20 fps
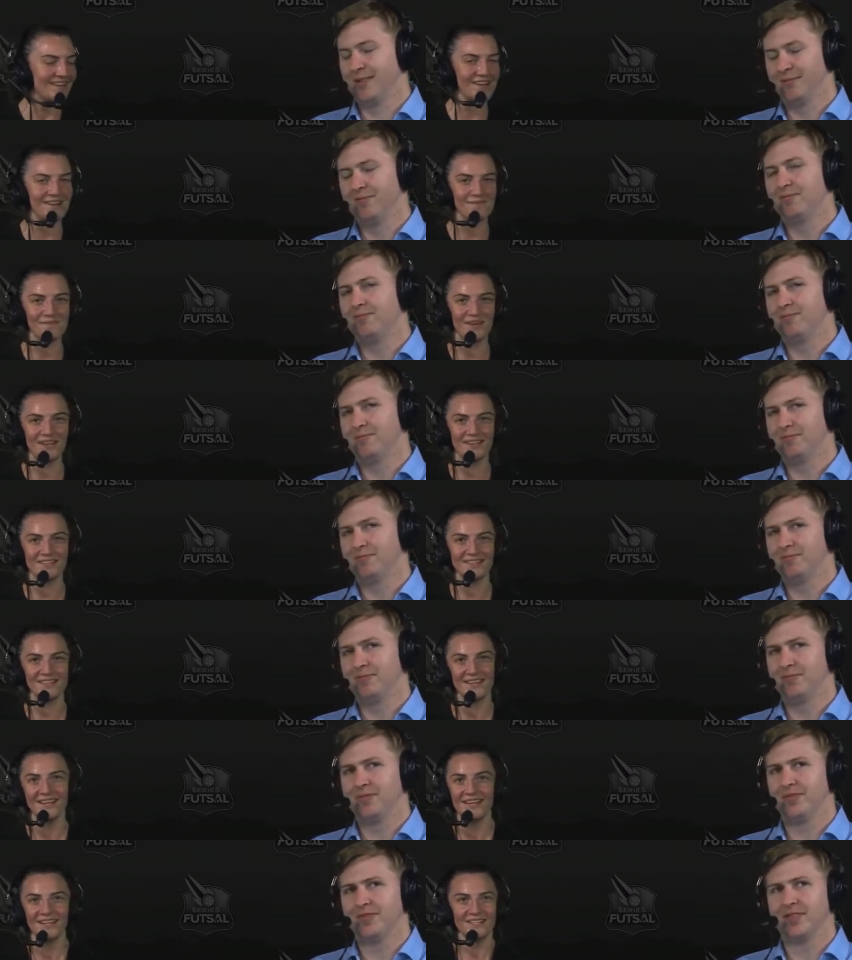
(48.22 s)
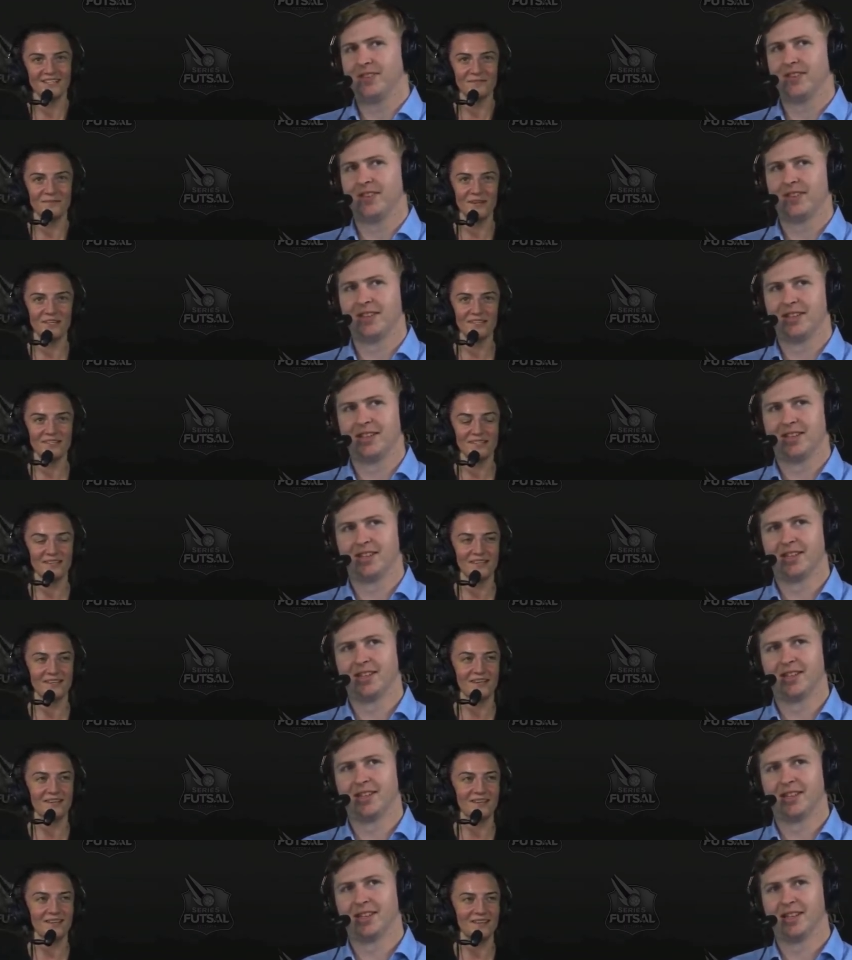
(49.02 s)
Speaker 1: and it makes just makes
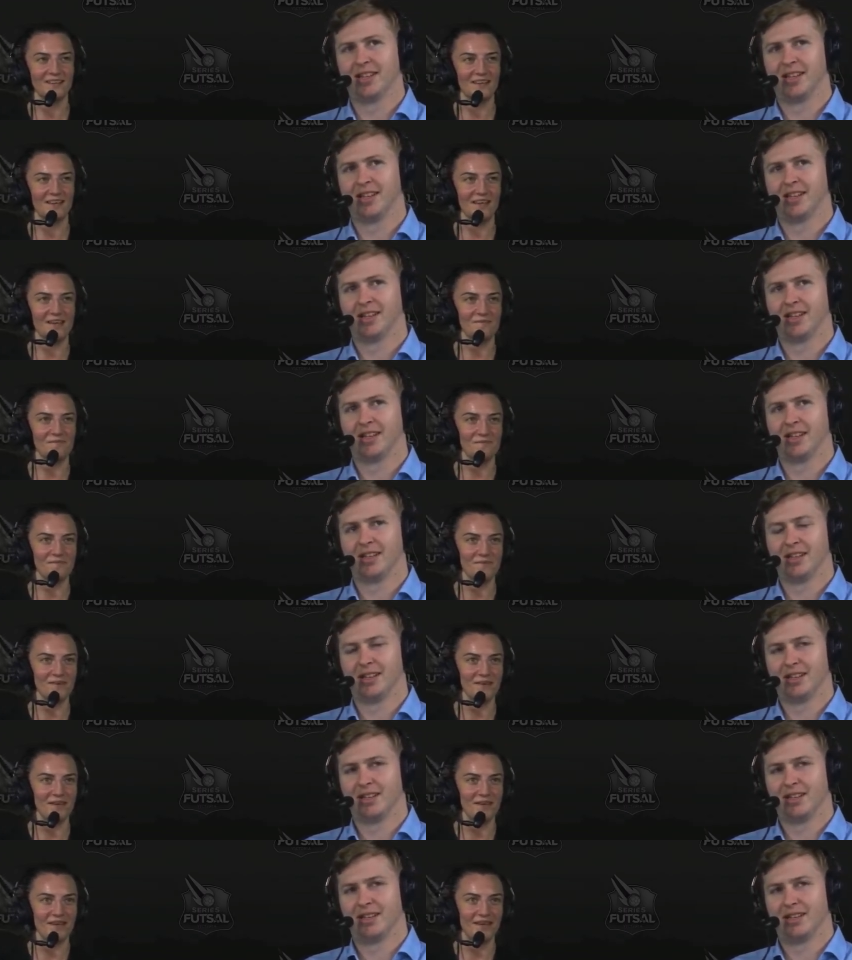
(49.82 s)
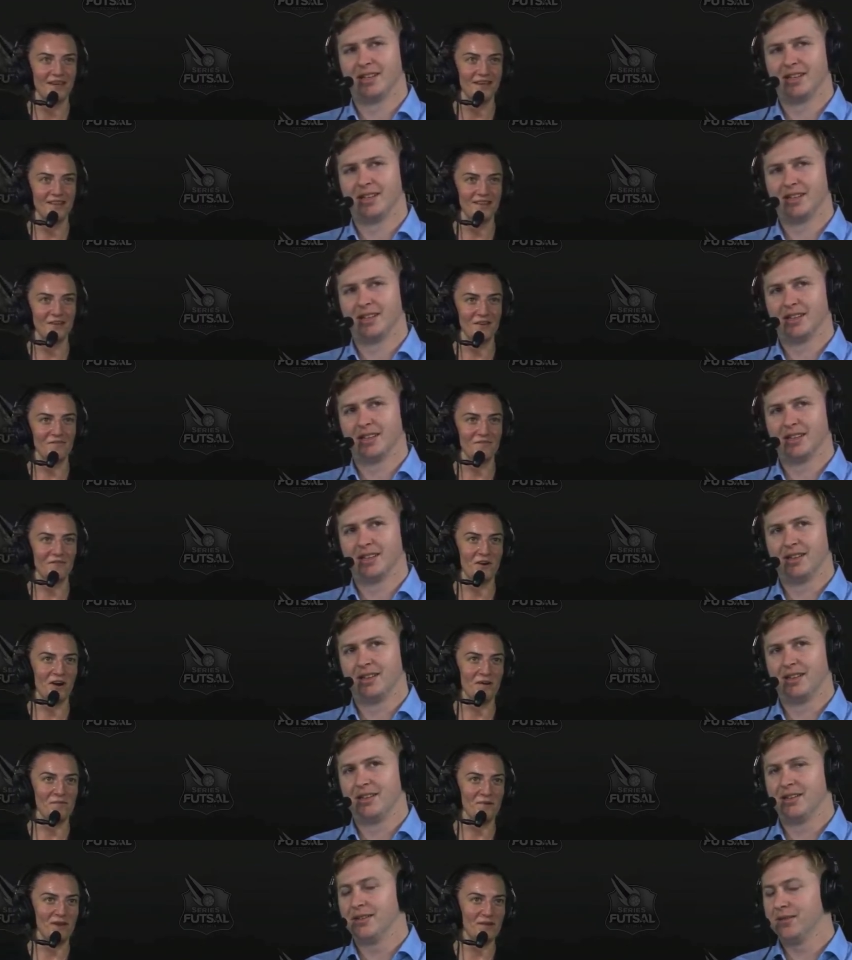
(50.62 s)
the the game and the
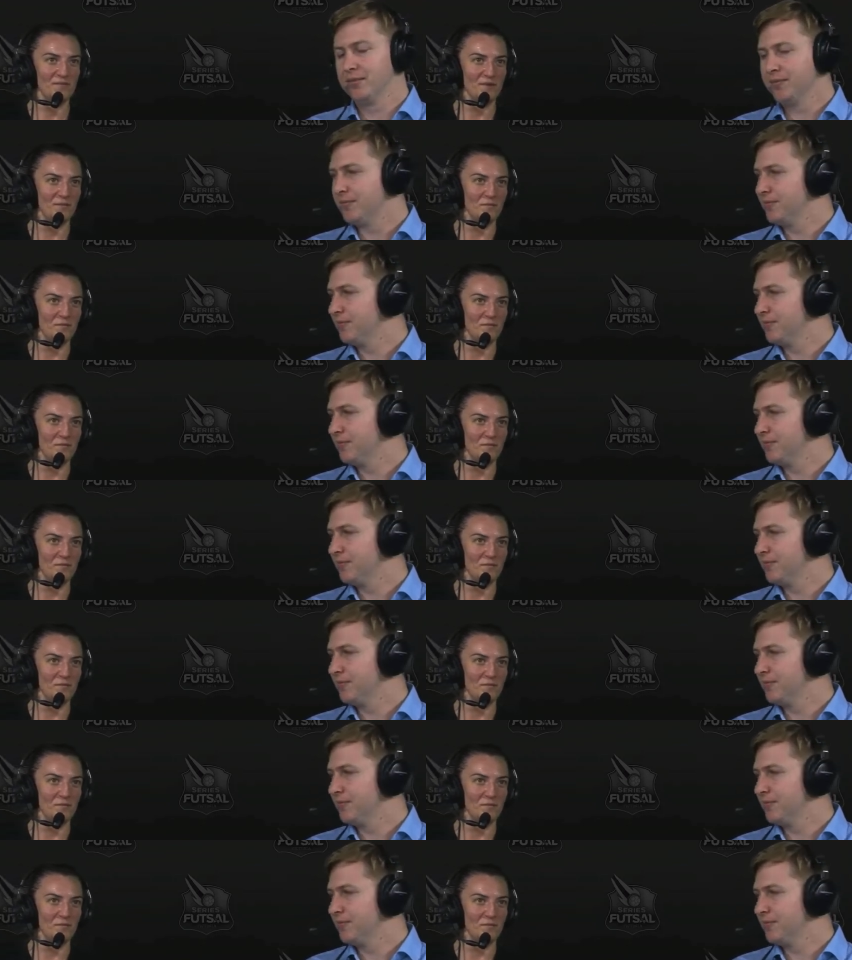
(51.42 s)
environment a bit